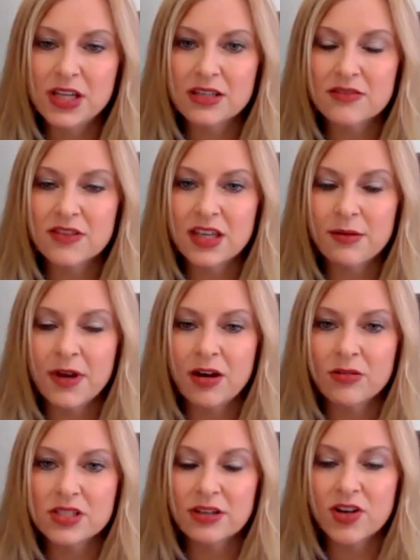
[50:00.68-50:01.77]
because mm-hmm. of the mm-hmm.
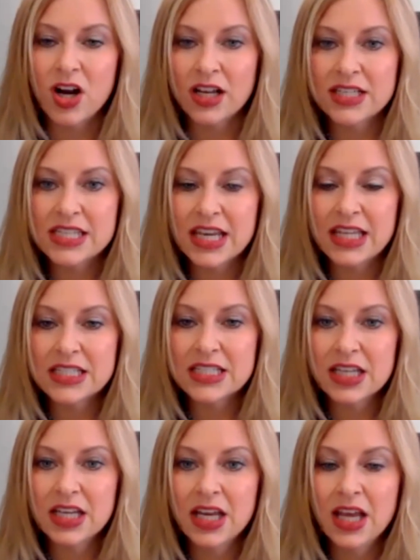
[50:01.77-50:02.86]
amount of content
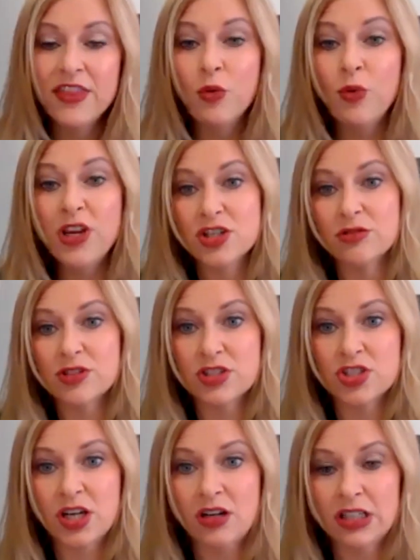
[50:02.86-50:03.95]
that we chose to
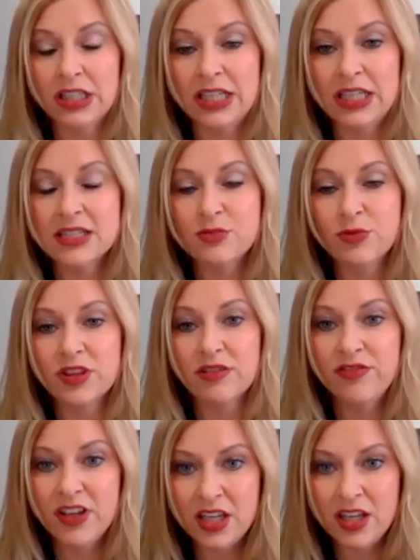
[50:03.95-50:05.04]
share, at least mm-hmm. with the
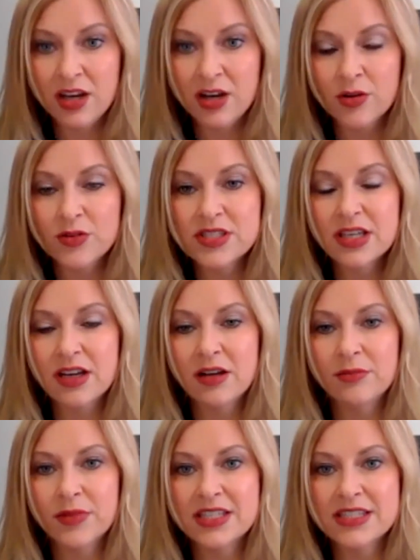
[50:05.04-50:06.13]
videos,
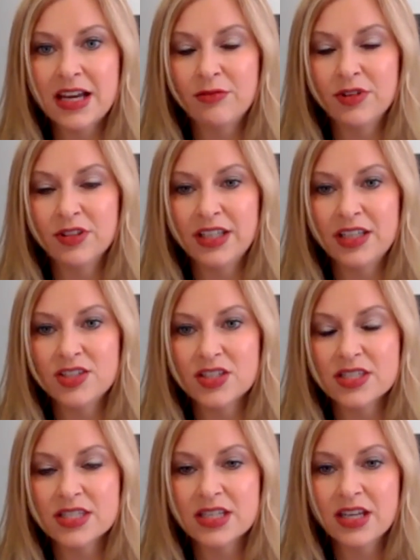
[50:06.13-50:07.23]
because um, that really
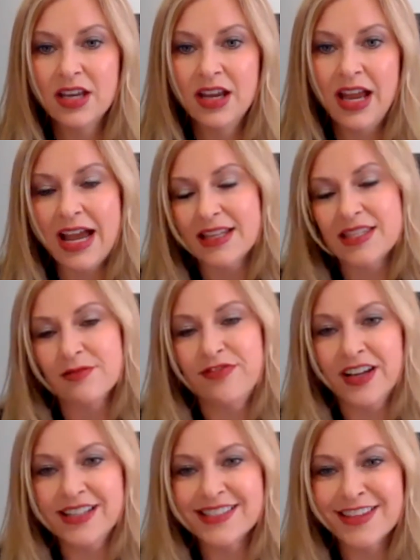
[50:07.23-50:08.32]
just adds some
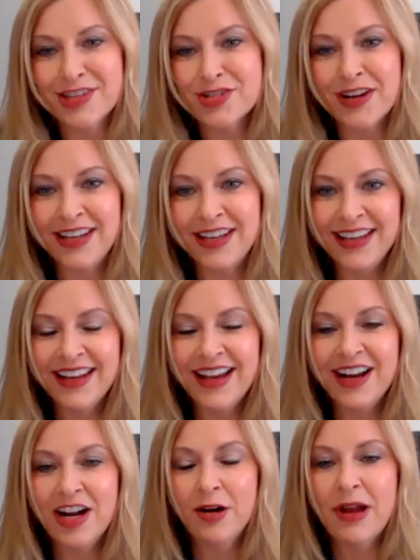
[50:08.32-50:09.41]
fun to the training.
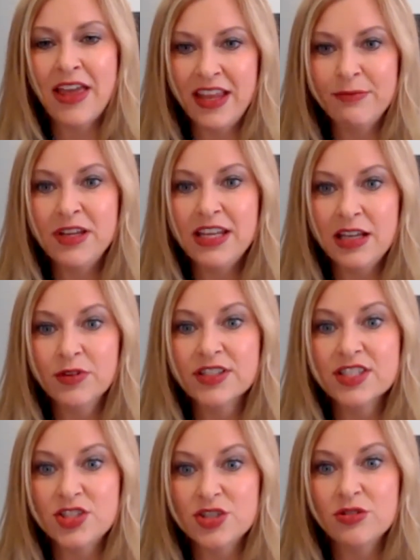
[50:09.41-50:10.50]
Um, and then mm-hmm. being able
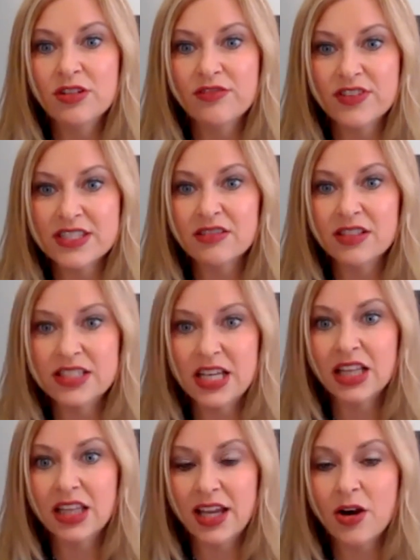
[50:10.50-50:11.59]
to do the
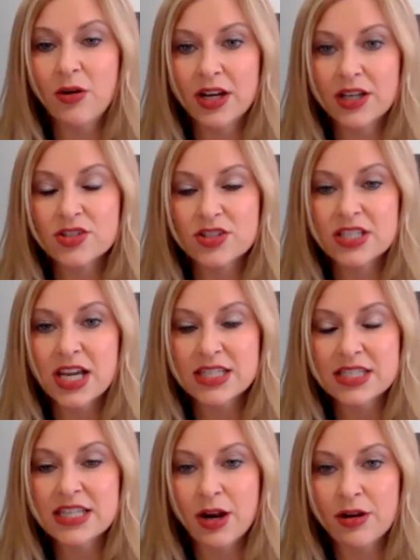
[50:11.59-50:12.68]
facilitated Lego
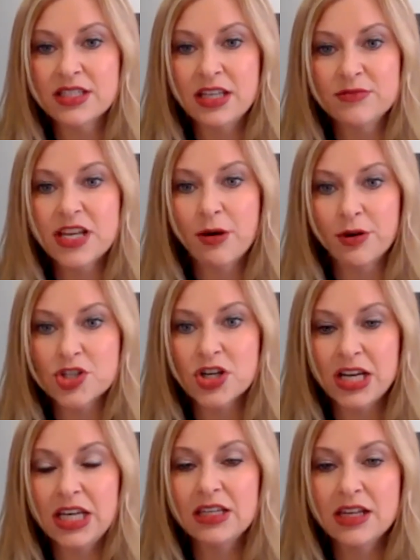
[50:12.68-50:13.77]
exercise, team tower
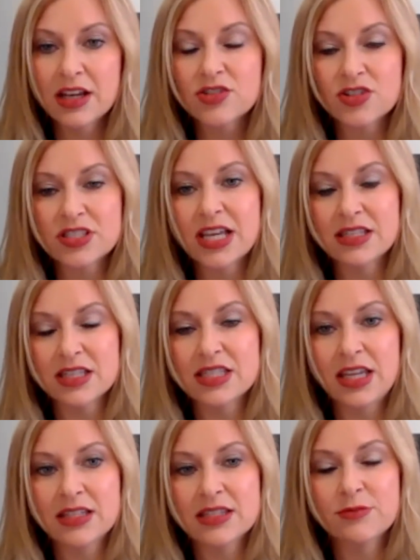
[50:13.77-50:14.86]
training exercises
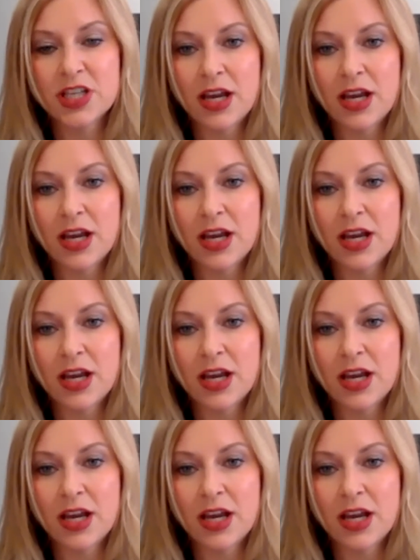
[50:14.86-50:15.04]
takes some